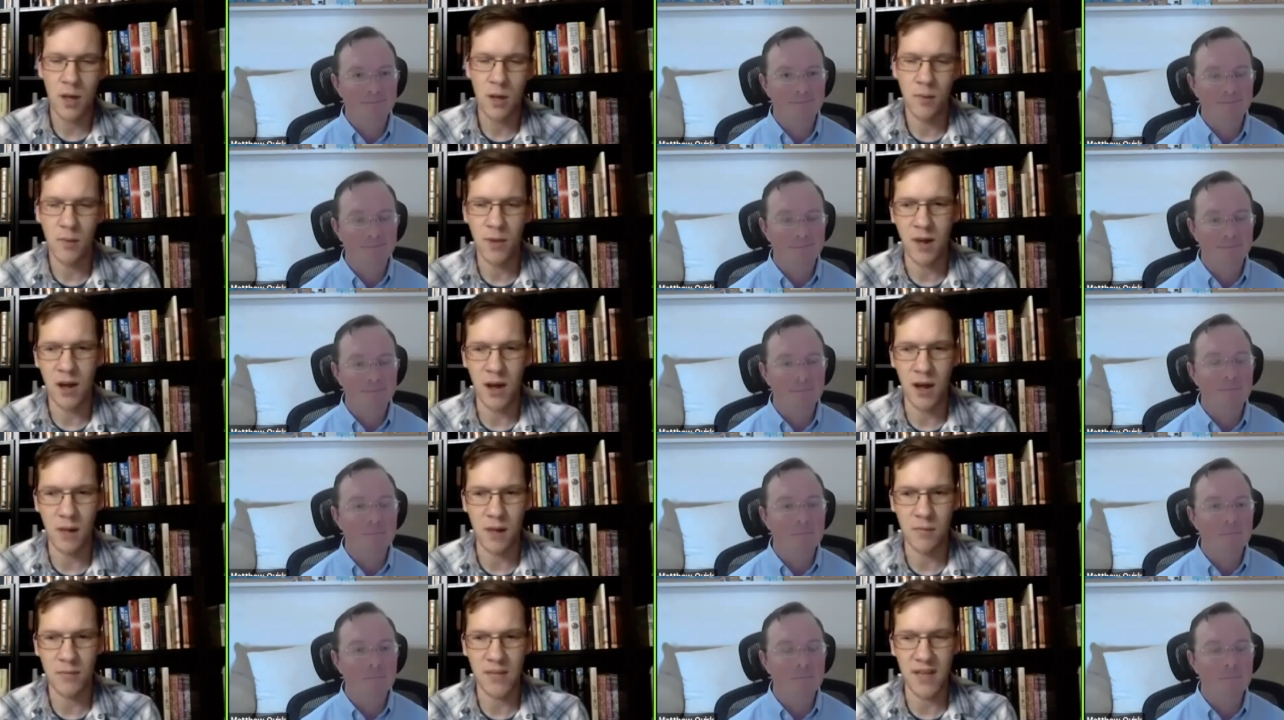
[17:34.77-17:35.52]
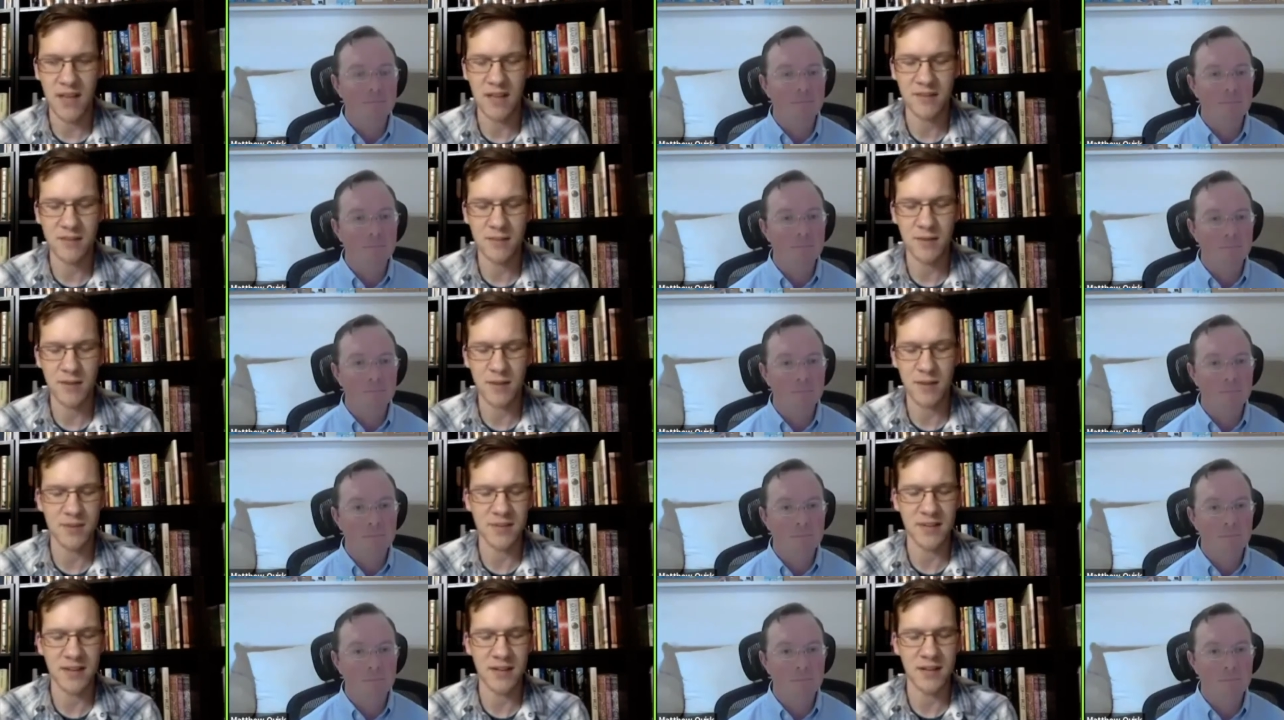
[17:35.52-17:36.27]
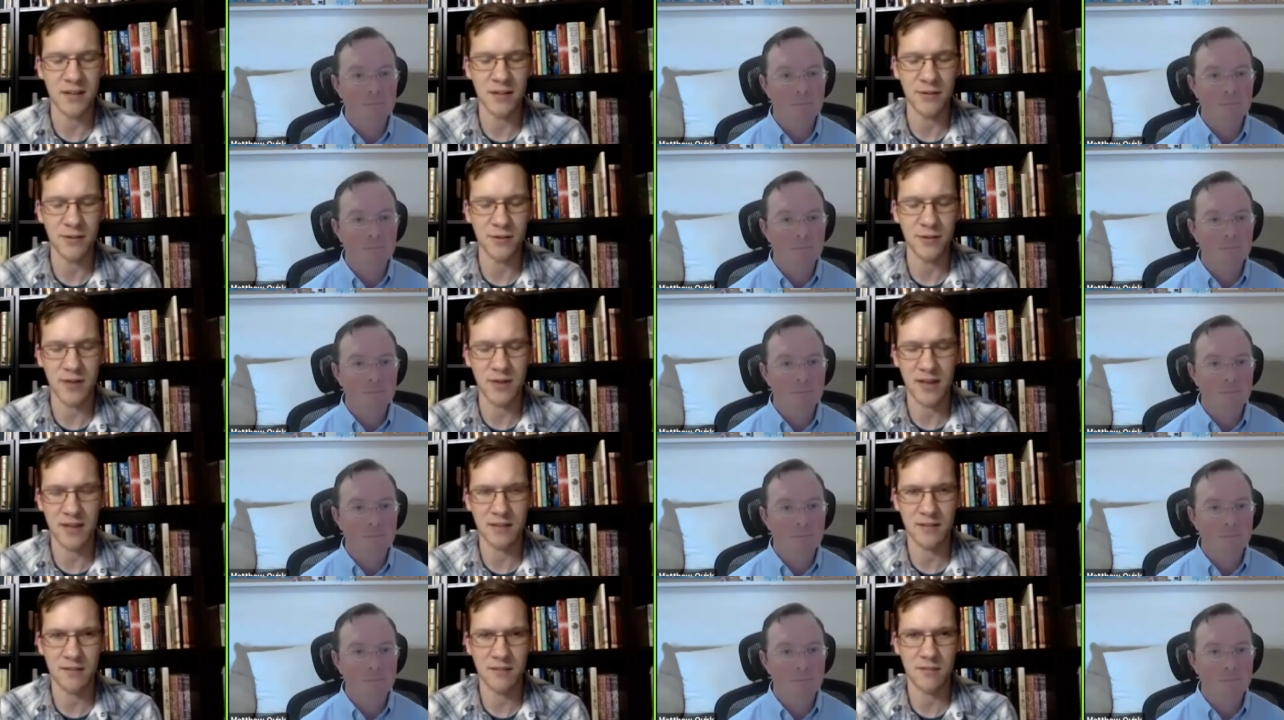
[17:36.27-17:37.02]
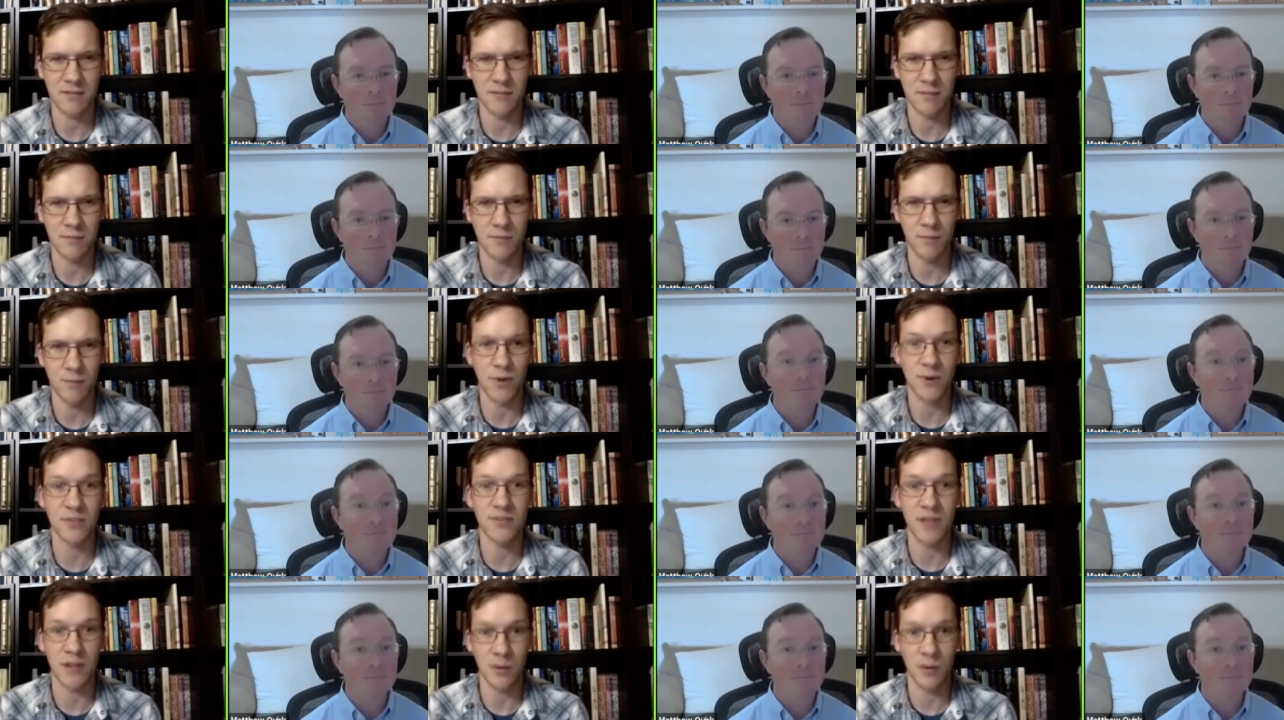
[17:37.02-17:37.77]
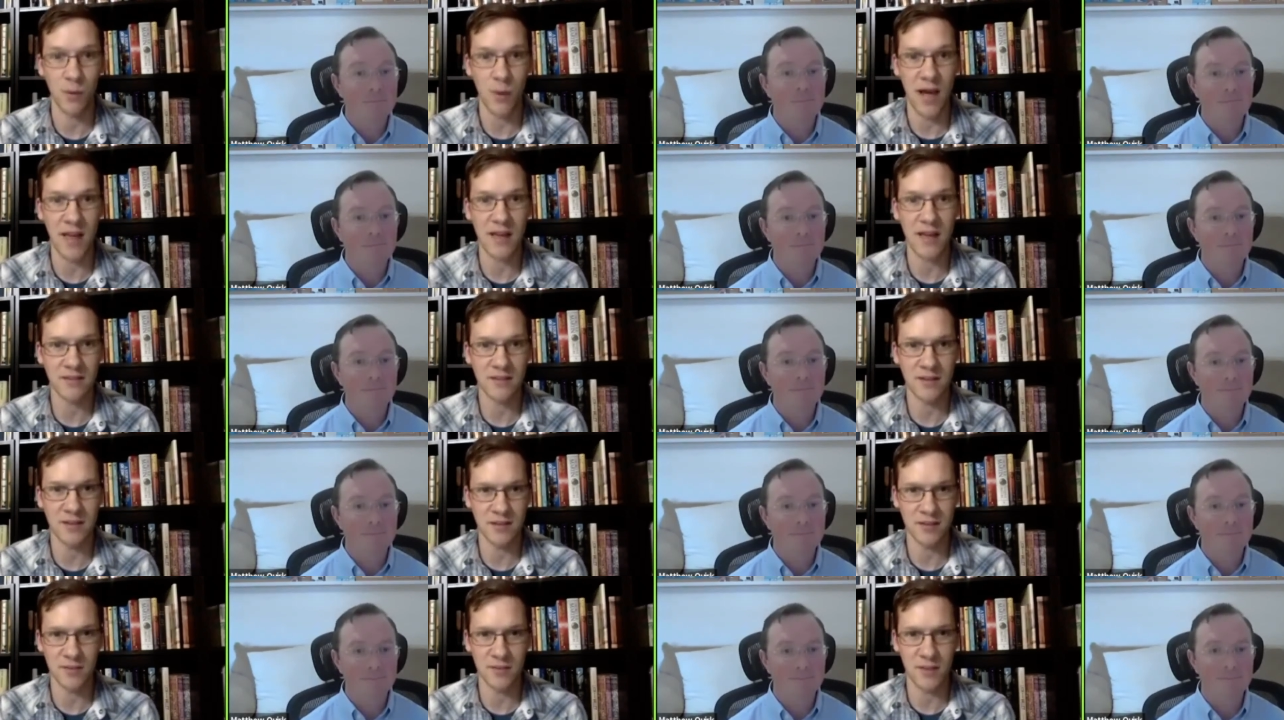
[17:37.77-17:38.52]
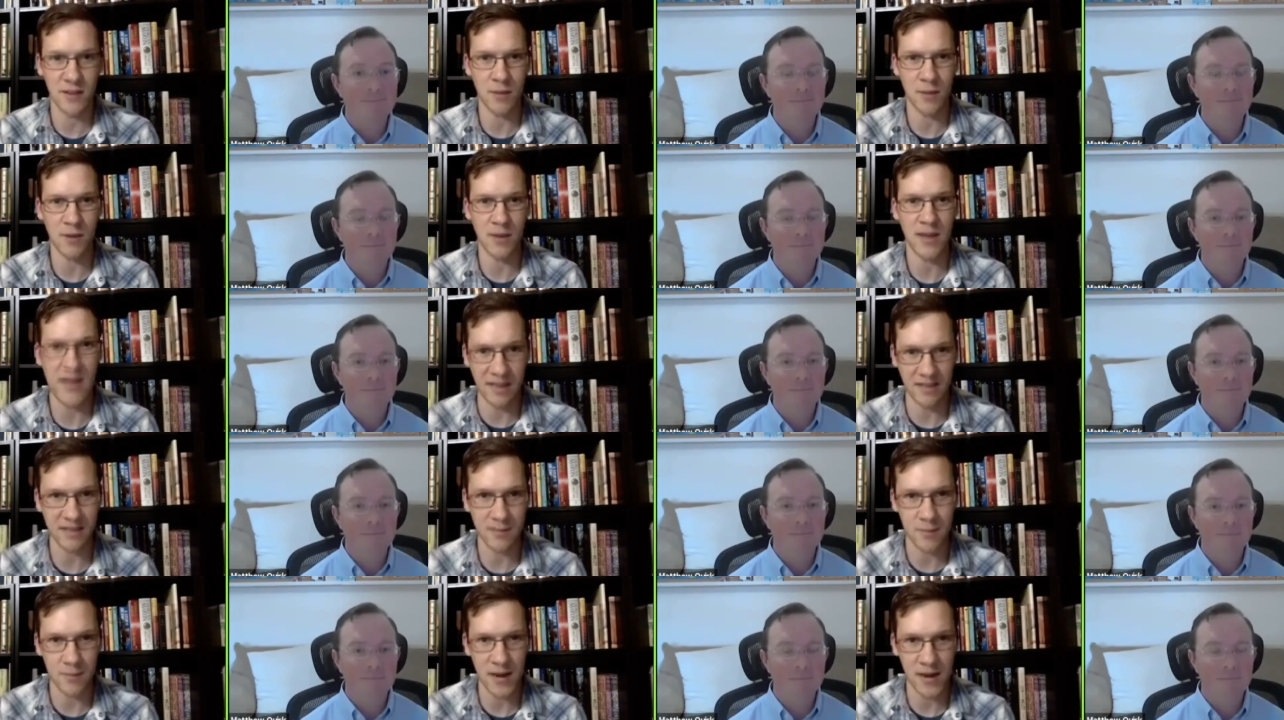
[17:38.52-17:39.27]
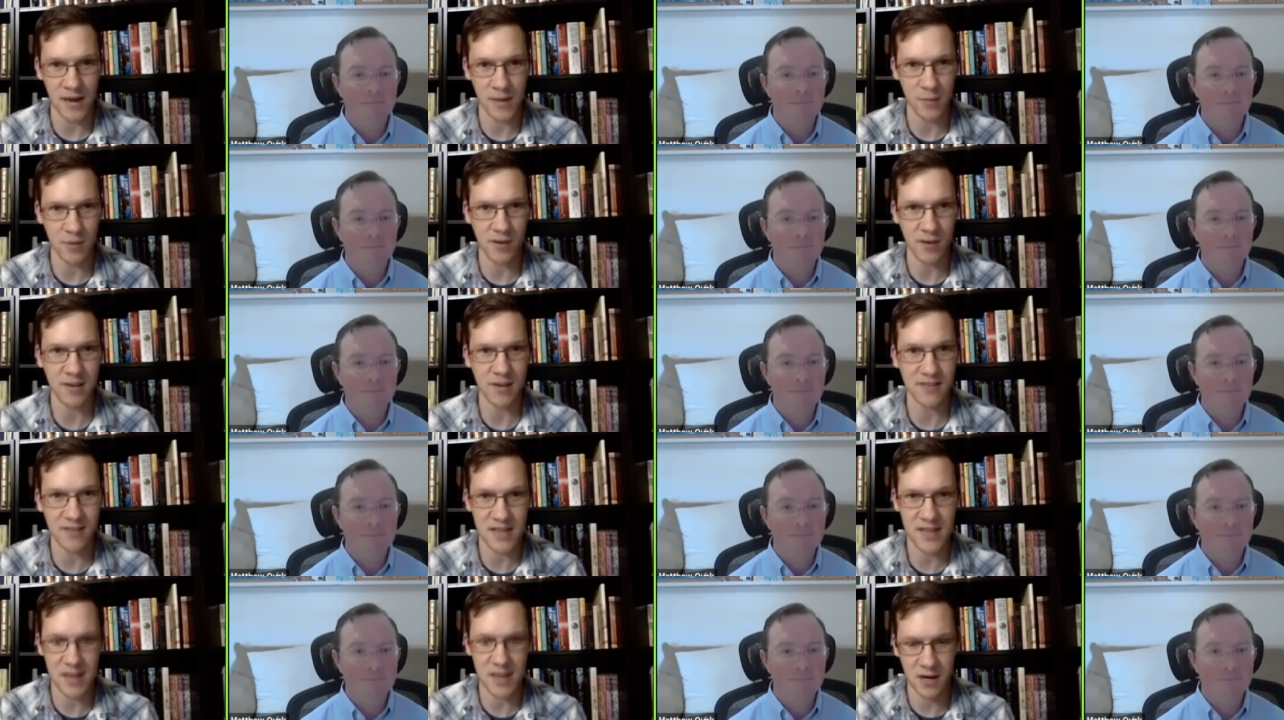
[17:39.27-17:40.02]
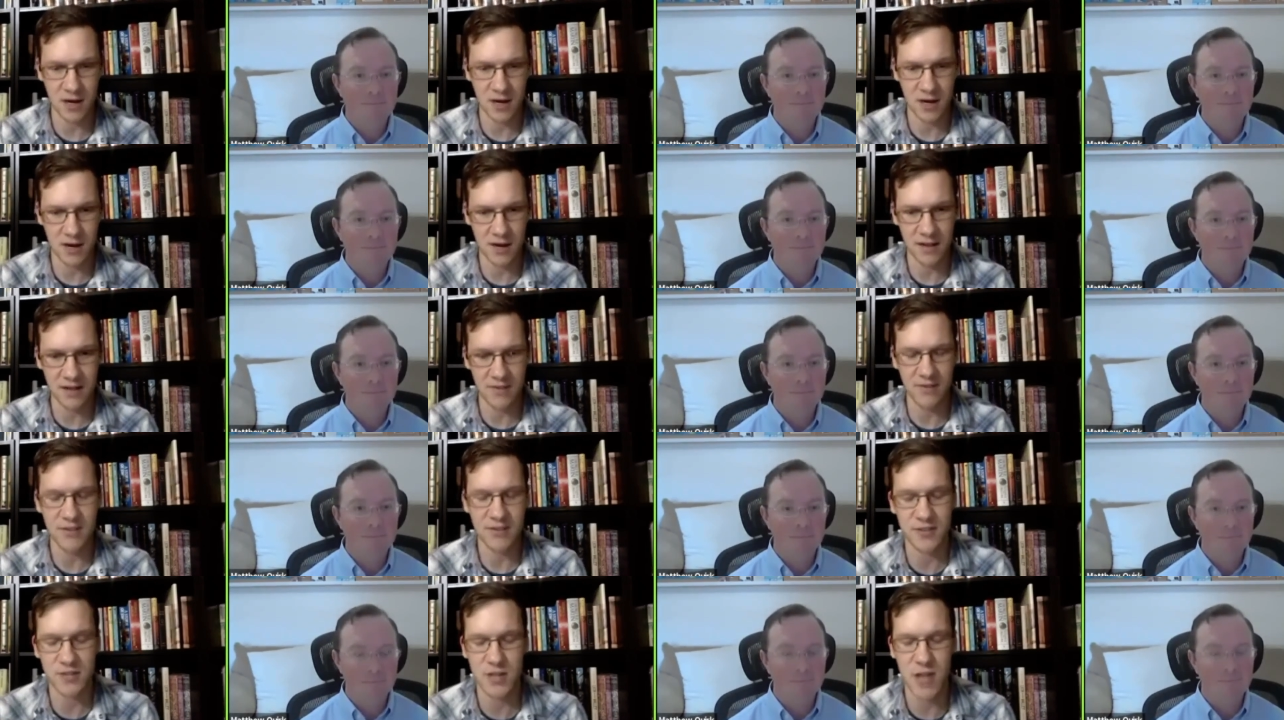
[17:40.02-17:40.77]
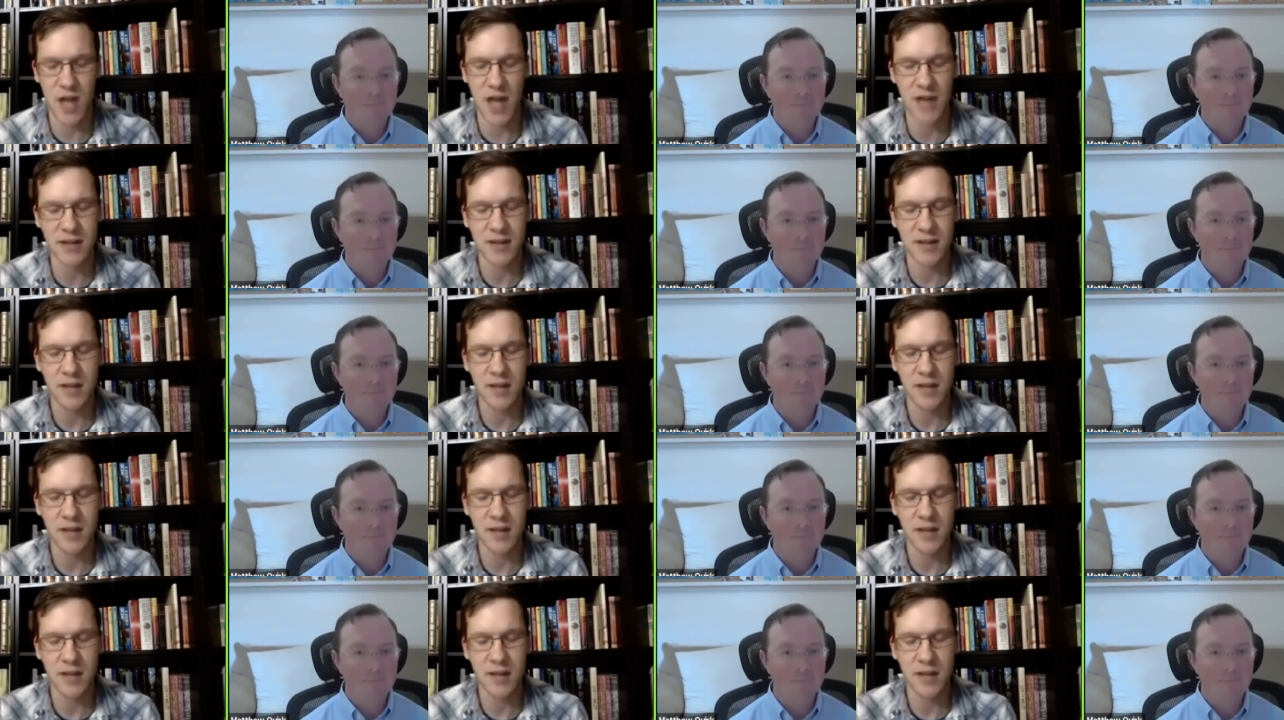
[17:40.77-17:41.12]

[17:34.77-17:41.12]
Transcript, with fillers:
Speaker 1: But yeah, sometimes the standalones are nice bookseller-wise to just be able to hand somebody a book and say, here, give this a shot.